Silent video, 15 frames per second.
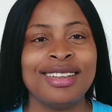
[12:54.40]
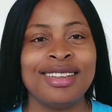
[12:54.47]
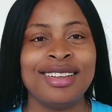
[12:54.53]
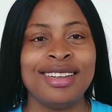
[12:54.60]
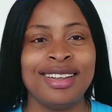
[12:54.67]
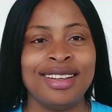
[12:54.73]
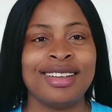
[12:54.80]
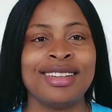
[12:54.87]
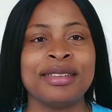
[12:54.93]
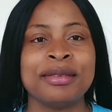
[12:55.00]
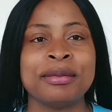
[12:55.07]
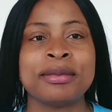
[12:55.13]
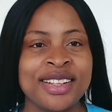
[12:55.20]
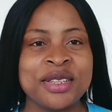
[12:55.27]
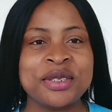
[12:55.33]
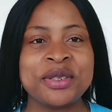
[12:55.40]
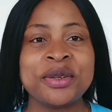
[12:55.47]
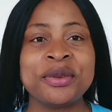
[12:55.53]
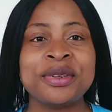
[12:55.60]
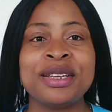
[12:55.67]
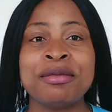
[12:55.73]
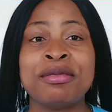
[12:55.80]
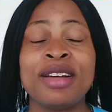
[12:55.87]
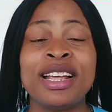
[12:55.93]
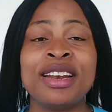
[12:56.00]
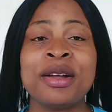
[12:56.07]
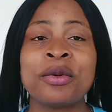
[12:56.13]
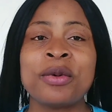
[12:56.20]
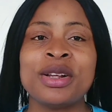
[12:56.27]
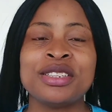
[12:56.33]
Yeah. So the final
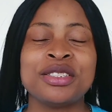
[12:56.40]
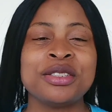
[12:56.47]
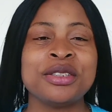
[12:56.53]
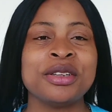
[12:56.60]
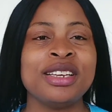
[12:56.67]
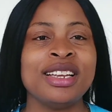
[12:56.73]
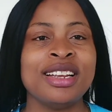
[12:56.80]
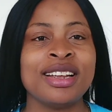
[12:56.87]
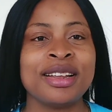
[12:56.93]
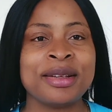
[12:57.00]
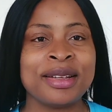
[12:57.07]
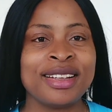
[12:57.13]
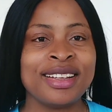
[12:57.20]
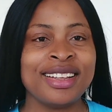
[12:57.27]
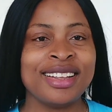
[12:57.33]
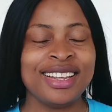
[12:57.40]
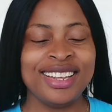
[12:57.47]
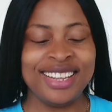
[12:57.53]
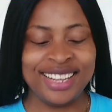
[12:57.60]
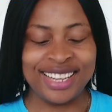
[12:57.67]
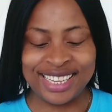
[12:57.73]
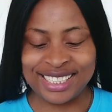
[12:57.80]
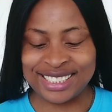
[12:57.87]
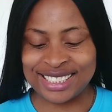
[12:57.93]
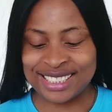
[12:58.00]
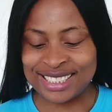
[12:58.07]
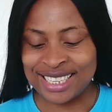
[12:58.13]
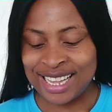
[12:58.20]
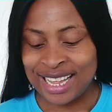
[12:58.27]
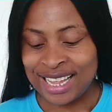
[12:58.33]
question here is,
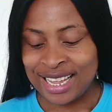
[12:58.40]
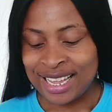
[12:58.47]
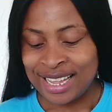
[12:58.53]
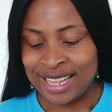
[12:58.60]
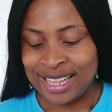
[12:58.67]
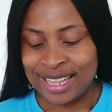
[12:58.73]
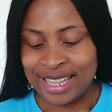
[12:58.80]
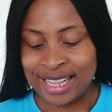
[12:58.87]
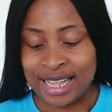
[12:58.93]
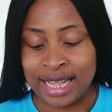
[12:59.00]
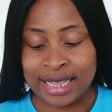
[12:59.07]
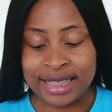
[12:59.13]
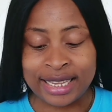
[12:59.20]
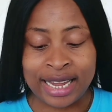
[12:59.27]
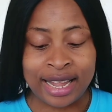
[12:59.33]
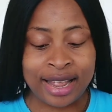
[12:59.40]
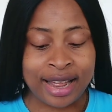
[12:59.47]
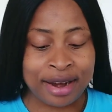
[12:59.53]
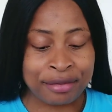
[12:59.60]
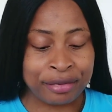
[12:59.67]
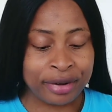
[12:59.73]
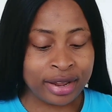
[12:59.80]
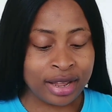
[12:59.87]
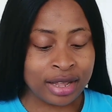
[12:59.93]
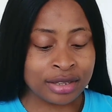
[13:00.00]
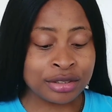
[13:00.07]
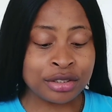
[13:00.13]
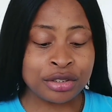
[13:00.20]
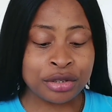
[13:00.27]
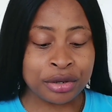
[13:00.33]
are there African
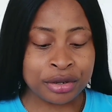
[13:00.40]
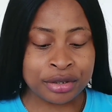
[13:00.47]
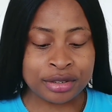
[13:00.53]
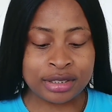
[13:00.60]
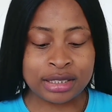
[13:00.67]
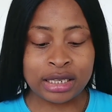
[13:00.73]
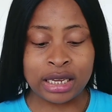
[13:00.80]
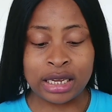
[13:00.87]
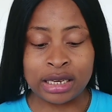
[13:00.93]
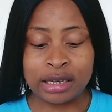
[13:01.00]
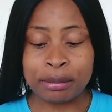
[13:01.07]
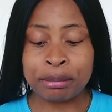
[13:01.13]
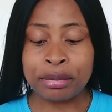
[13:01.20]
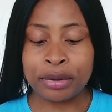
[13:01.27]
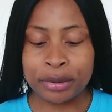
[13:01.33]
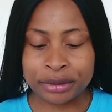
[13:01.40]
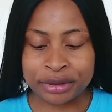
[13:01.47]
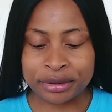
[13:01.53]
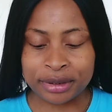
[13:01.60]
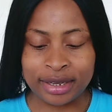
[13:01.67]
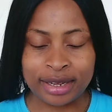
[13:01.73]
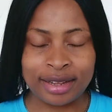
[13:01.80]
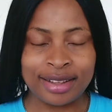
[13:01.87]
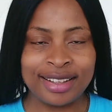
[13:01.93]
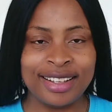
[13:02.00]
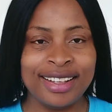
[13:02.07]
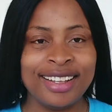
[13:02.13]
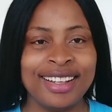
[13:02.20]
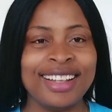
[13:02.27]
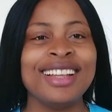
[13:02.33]
stores in Portugal?
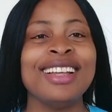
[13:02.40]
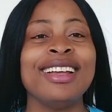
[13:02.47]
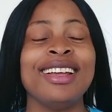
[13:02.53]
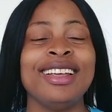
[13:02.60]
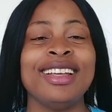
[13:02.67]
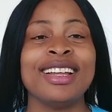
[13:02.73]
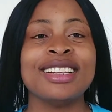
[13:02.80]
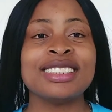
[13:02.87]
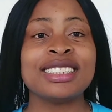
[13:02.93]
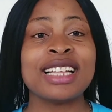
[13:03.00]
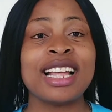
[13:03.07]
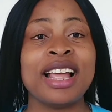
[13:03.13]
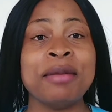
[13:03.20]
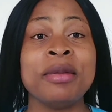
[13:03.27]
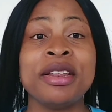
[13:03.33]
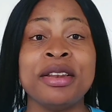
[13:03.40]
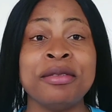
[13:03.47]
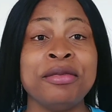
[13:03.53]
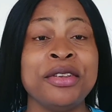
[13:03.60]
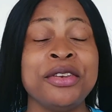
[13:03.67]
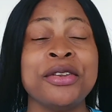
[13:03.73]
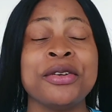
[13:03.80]
Yes, I made a video